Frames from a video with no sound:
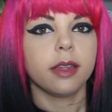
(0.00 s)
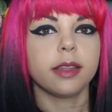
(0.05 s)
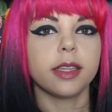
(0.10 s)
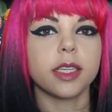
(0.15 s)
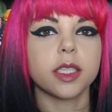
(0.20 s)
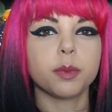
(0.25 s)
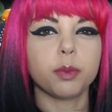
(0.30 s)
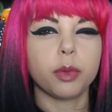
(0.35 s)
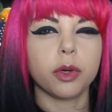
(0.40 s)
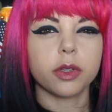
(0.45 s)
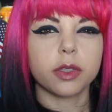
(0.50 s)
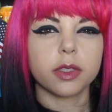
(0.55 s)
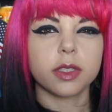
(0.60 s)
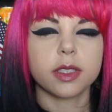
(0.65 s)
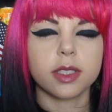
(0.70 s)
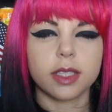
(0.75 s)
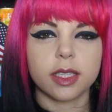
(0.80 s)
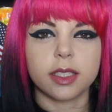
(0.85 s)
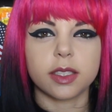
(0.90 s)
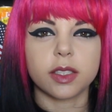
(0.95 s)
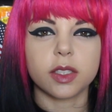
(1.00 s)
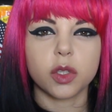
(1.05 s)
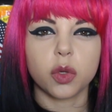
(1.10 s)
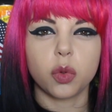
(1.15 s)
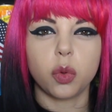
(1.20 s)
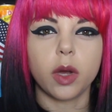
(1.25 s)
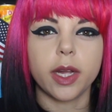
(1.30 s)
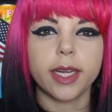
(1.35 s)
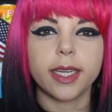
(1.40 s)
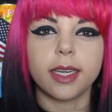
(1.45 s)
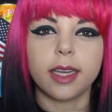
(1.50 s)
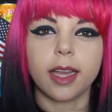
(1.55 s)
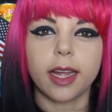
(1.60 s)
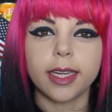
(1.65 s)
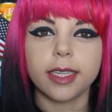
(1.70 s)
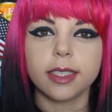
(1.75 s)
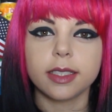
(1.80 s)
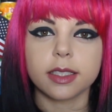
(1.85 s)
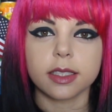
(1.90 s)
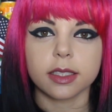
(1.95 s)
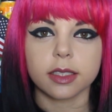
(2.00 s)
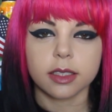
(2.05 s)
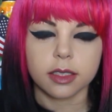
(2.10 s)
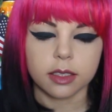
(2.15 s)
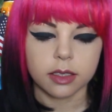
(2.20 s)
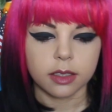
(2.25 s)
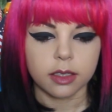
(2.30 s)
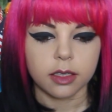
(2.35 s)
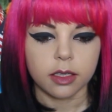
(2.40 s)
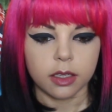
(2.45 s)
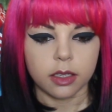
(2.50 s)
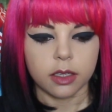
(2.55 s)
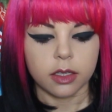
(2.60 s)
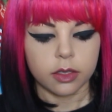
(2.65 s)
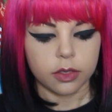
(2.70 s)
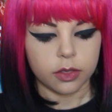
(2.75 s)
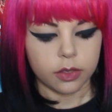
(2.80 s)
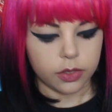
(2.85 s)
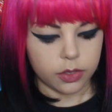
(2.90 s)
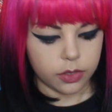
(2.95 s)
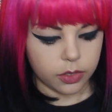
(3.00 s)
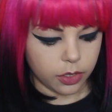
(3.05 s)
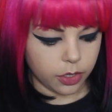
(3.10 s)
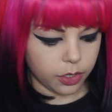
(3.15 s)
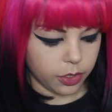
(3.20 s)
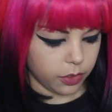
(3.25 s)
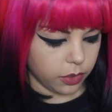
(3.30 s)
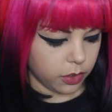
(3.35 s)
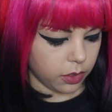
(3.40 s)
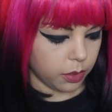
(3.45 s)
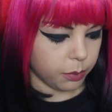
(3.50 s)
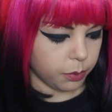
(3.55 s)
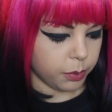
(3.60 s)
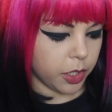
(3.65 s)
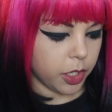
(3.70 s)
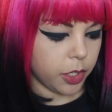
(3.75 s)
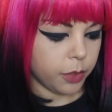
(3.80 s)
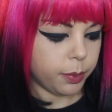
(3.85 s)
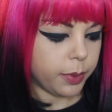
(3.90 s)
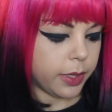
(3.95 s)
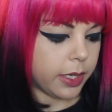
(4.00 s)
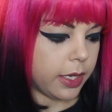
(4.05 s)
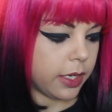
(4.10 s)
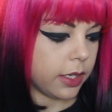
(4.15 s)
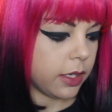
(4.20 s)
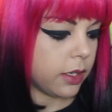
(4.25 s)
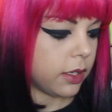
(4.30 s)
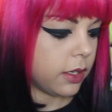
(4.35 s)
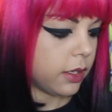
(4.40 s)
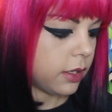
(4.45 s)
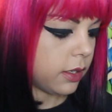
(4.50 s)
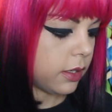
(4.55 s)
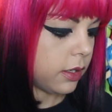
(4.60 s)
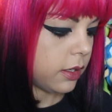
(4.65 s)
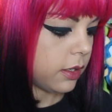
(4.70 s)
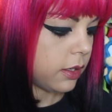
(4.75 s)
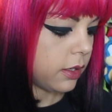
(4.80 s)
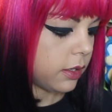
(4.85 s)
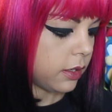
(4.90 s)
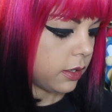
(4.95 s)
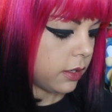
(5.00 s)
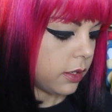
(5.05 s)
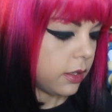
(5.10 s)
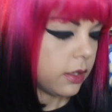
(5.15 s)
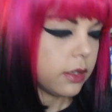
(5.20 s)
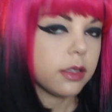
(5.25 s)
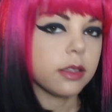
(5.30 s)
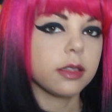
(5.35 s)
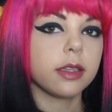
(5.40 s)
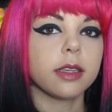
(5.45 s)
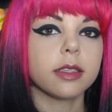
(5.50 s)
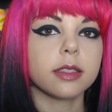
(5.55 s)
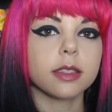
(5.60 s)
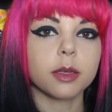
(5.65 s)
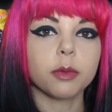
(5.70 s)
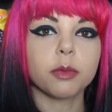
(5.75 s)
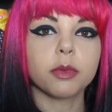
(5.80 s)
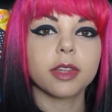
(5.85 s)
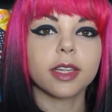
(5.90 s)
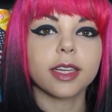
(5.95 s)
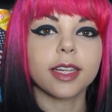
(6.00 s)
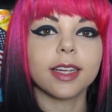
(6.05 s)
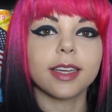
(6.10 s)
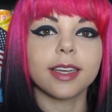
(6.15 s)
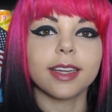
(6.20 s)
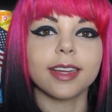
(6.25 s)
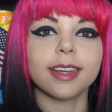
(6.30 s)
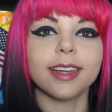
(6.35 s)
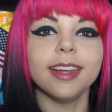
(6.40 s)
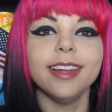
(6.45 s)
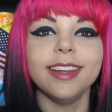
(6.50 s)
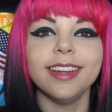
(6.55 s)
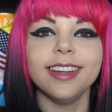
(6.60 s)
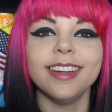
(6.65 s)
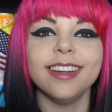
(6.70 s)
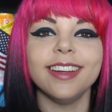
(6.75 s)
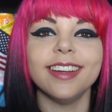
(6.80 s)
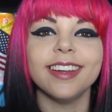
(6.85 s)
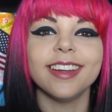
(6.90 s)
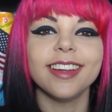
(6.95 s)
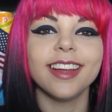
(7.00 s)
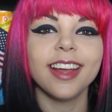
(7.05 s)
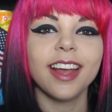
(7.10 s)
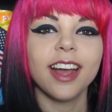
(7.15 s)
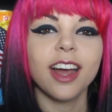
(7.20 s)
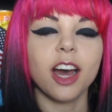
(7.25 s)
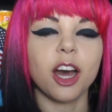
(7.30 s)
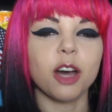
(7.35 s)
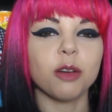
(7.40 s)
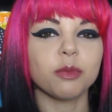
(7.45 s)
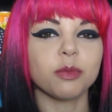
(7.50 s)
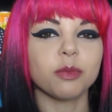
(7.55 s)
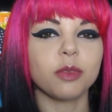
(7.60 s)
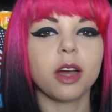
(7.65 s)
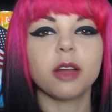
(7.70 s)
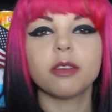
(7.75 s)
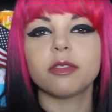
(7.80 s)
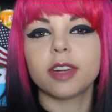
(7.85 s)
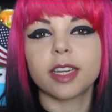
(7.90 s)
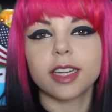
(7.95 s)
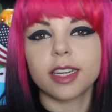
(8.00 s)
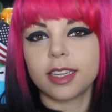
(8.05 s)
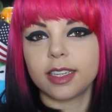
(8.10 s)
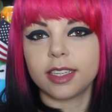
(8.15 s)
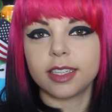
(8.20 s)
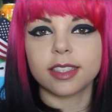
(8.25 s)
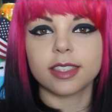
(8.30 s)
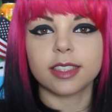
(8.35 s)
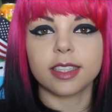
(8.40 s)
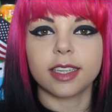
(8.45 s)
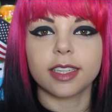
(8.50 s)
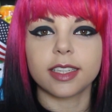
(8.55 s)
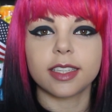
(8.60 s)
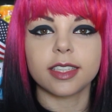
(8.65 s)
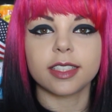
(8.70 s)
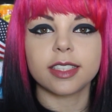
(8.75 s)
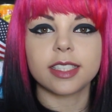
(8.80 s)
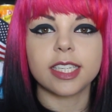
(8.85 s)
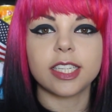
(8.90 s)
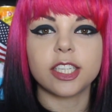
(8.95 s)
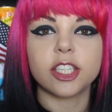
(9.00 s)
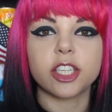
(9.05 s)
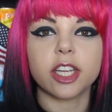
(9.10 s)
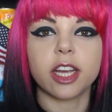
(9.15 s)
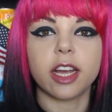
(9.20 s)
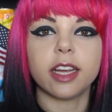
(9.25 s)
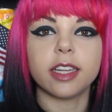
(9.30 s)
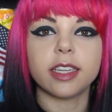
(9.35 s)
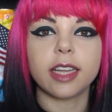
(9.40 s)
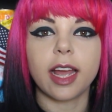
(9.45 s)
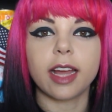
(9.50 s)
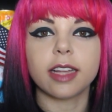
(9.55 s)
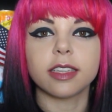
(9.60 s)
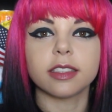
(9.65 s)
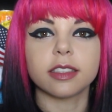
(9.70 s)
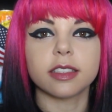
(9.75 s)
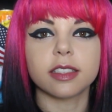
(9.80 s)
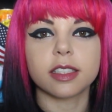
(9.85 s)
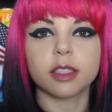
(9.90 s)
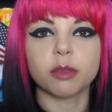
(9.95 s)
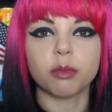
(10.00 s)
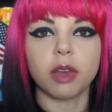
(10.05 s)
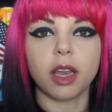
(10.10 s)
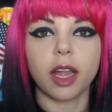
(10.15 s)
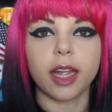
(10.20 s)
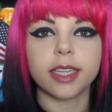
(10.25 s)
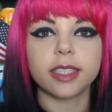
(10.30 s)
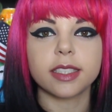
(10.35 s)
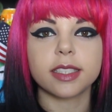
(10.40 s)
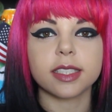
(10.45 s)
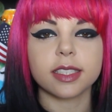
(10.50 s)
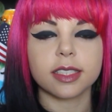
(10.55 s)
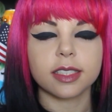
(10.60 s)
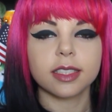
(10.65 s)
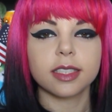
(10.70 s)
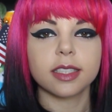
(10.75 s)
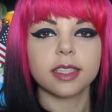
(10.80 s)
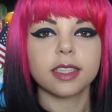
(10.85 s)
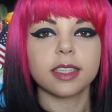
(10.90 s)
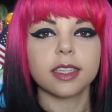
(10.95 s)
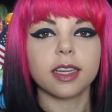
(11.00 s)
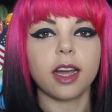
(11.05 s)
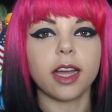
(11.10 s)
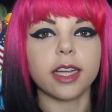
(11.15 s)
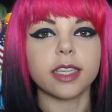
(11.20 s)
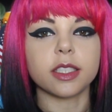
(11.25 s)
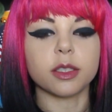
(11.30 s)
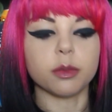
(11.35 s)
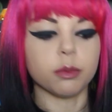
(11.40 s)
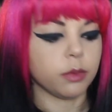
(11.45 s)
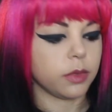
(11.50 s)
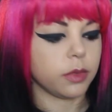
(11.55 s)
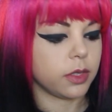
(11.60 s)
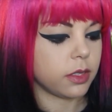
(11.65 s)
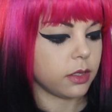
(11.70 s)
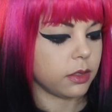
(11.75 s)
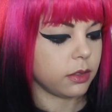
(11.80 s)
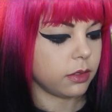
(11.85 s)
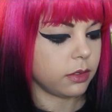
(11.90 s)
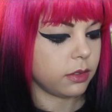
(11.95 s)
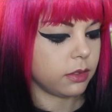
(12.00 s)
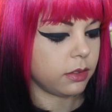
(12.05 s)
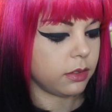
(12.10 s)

This box is quite light, so I'm hoping there's something in it. I'm reckoning it's like a t-shirt and some light items.